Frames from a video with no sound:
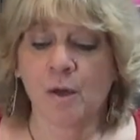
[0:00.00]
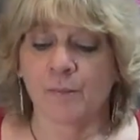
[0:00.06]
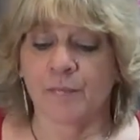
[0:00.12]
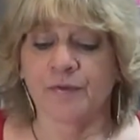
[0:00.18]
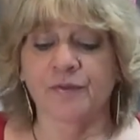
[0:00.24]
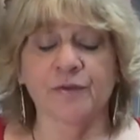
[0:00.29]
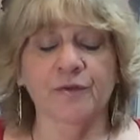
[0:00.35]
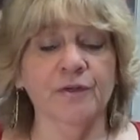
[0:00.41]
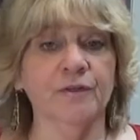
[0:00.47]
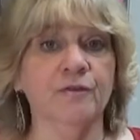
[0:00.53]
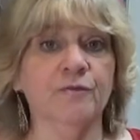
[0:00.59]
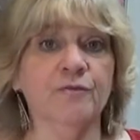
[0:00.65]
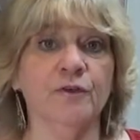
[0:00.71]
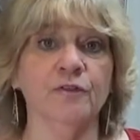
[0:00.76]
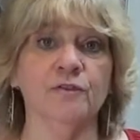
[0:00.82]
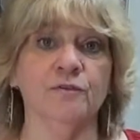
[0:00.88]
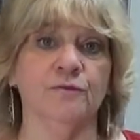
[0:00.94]
But they're in the
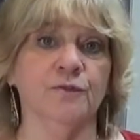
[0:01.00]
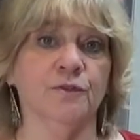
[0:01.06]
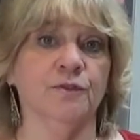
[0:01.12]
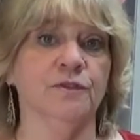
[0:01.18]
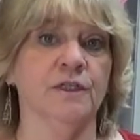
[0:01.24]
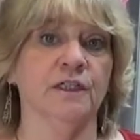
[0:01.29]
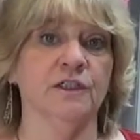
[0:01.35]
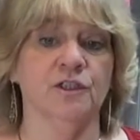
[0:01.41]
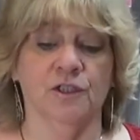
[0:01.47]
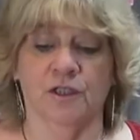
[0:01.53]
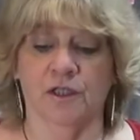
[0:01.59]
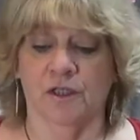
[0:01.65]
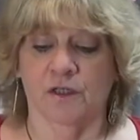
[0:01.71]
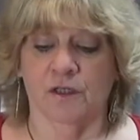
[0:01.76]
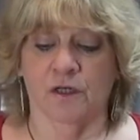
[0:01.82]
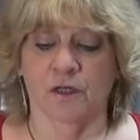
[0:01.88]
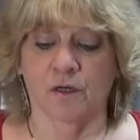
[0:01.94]
frozen food section
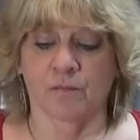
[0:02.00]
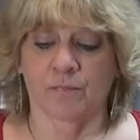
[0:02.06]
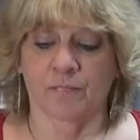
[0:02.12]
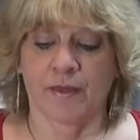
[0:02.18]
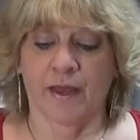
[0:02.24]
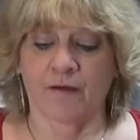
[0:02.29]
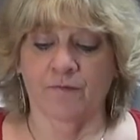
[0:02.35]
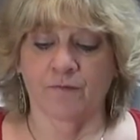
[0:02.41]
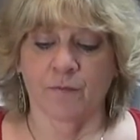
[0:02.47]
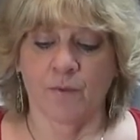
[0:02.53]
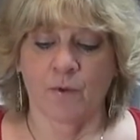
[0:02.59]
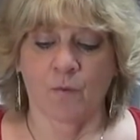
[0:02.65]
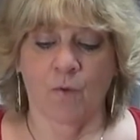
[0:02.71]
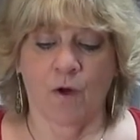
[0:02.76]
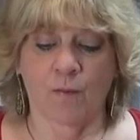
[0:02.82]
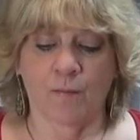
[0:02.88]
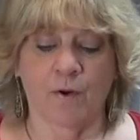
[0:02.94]
and um, they have them
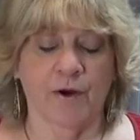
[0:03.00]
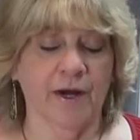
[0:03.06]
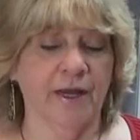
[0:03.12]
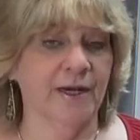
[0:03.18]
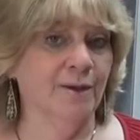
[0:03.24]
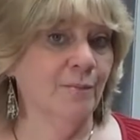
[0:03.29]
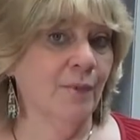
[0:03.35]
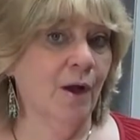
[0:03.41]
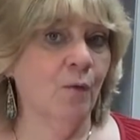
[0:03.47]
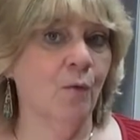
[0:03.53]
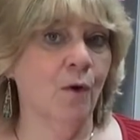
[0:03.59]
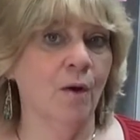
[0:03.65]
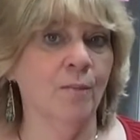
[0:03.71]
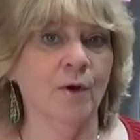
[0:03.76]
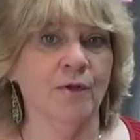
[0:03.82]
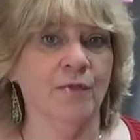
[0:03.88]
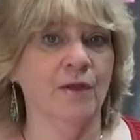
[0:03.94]
at Walmart and at my
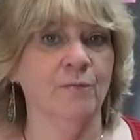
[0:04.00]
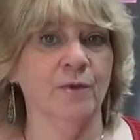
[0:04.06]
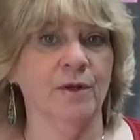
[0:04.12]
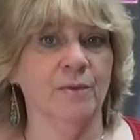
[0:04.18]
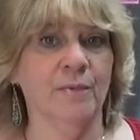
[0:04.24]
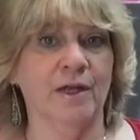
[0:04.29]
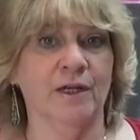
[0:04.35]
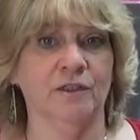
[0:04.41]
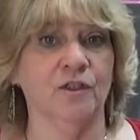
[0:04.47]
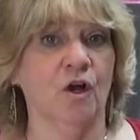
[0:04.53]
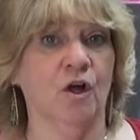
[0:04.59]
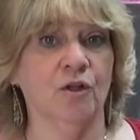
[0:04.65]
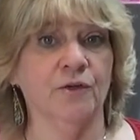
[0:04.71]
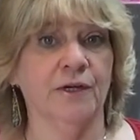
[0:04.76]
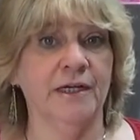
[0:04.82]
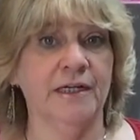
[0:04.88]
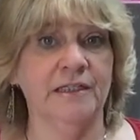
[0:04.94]
Walmart they run about
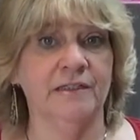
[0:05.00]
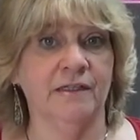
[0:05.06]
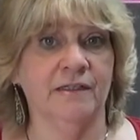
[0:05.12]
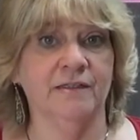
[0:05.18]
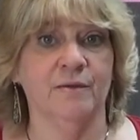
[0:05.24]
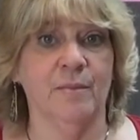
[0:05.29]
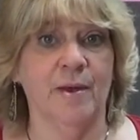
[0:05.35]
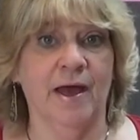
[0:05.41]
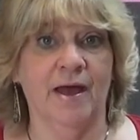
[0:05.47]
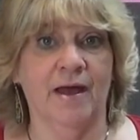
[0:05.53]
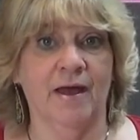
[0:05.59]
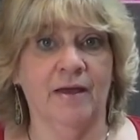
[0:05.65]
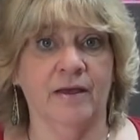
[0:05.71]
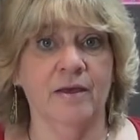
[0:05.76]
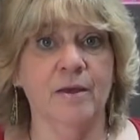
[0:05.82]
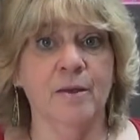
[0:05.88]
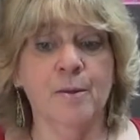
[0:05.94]
$1.86 a
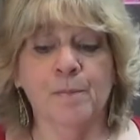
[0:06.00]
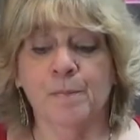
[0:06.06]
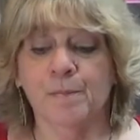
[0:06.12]
bag